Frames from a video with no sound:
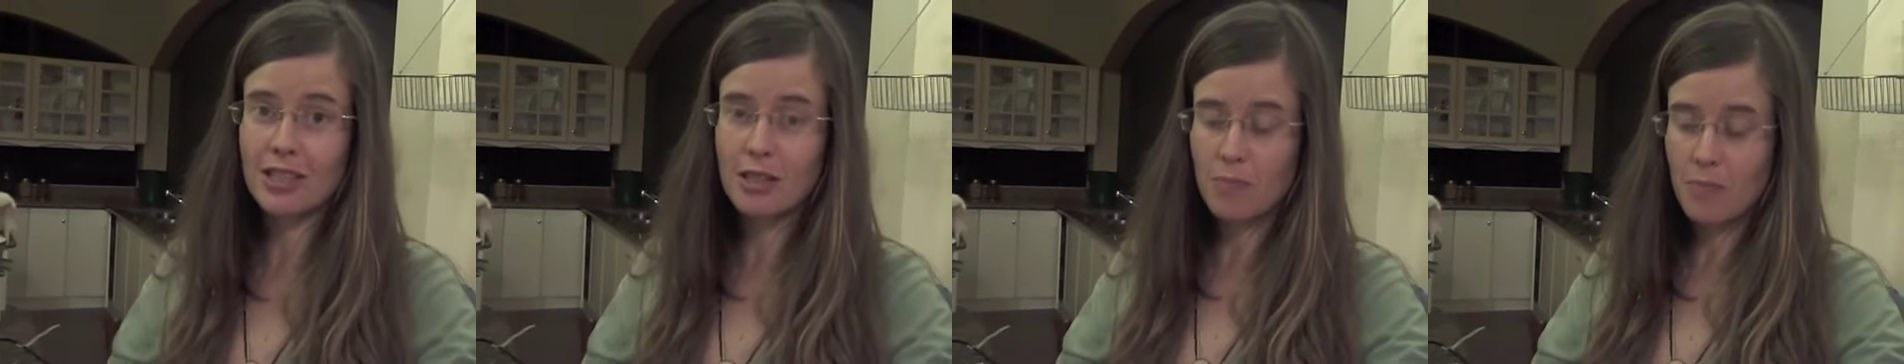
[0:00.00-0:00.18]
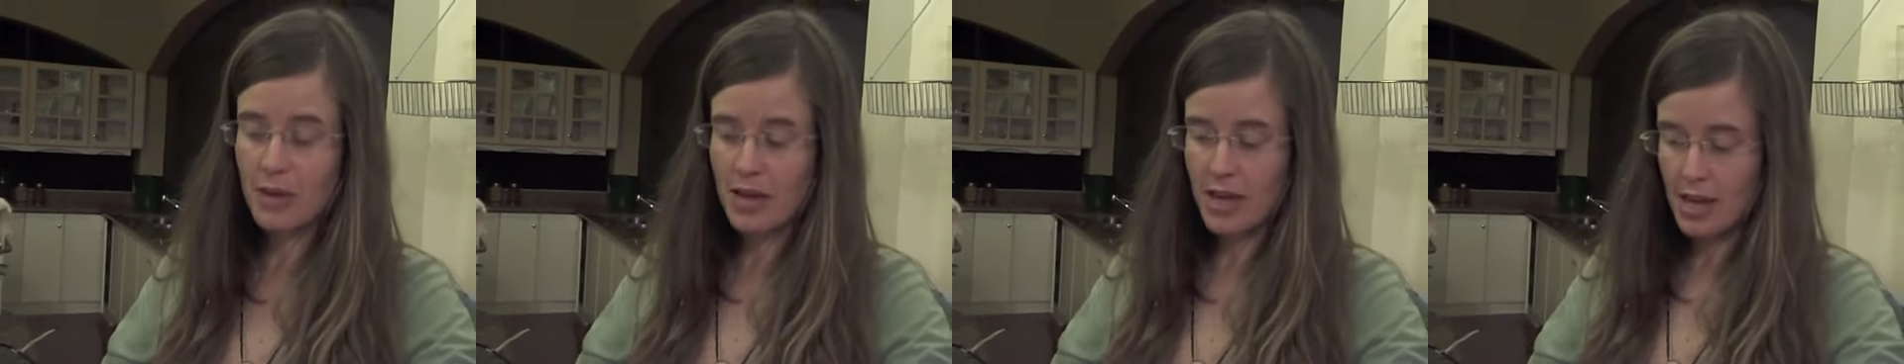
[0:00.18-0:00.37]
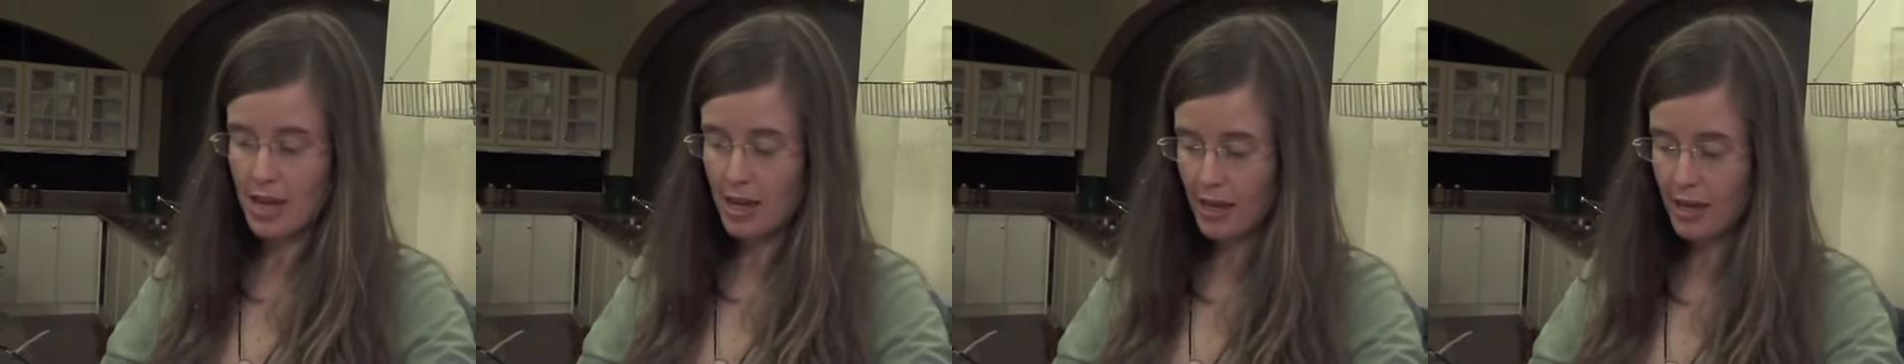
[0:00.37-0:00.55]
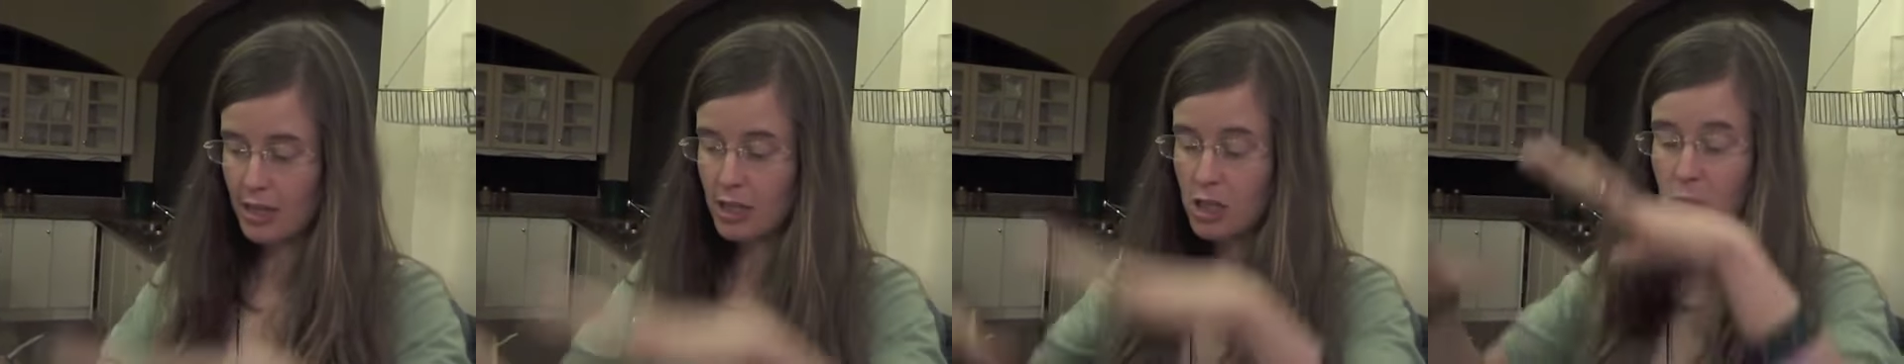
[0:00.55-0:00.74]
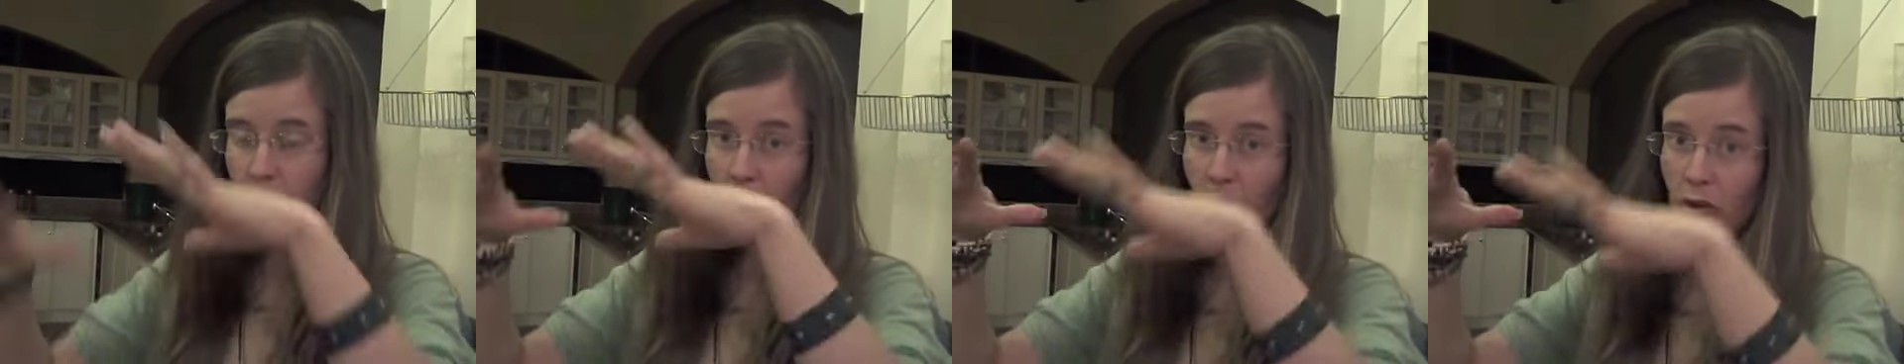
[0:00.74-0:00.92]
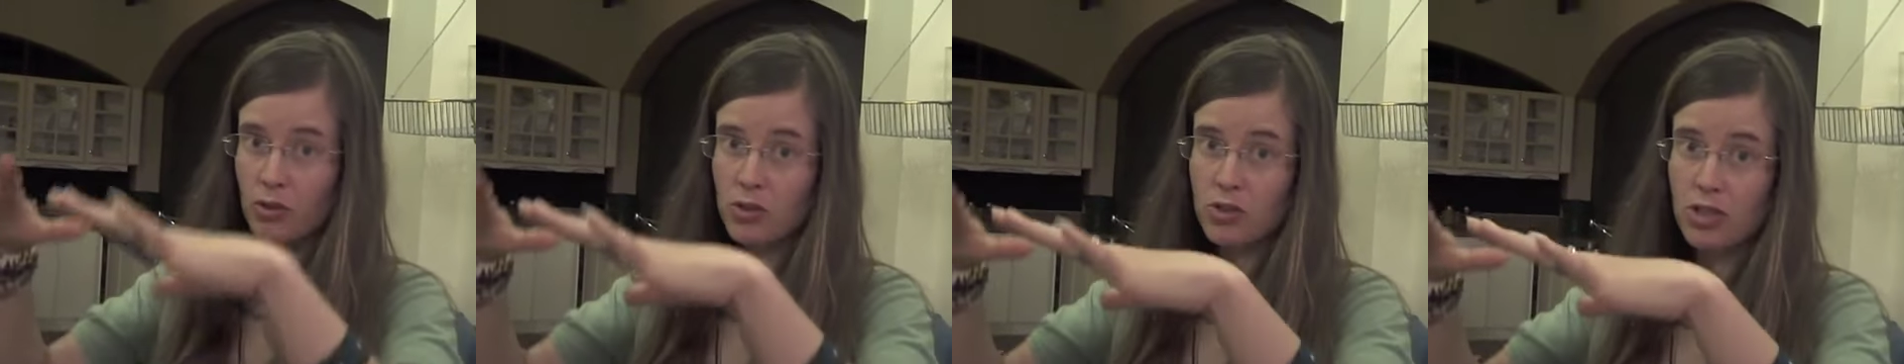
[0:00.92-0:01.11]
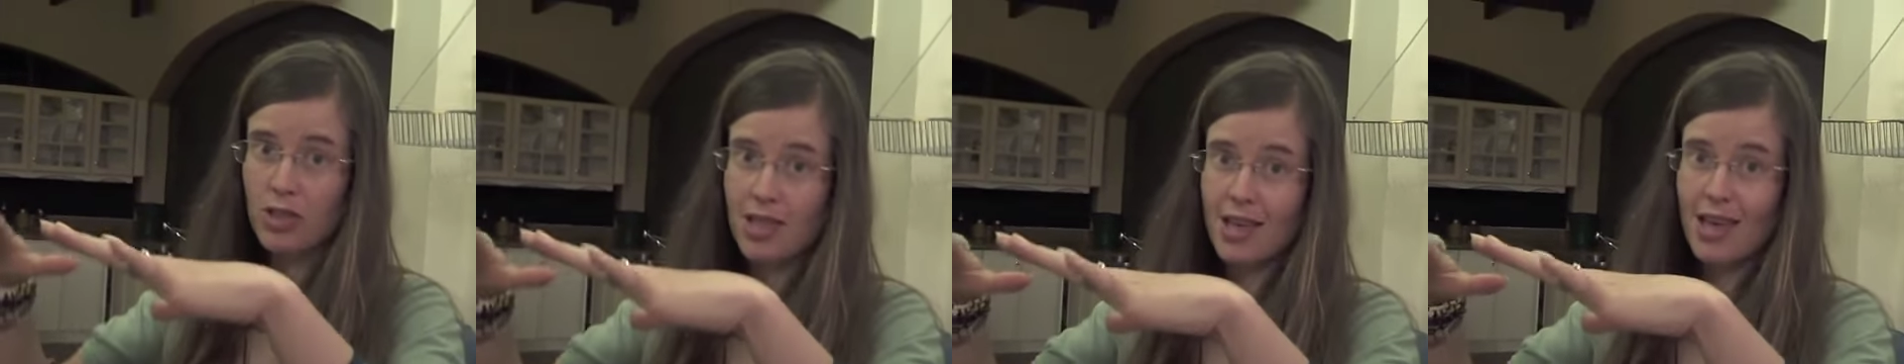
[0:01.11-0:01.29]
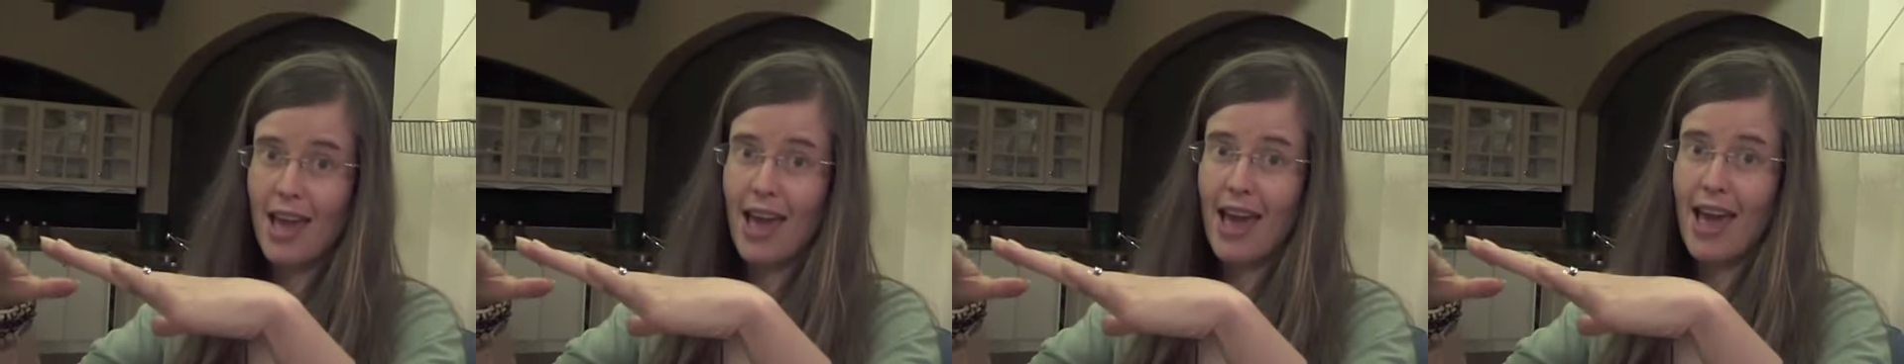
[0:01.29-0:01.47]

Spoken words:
to be exposed to the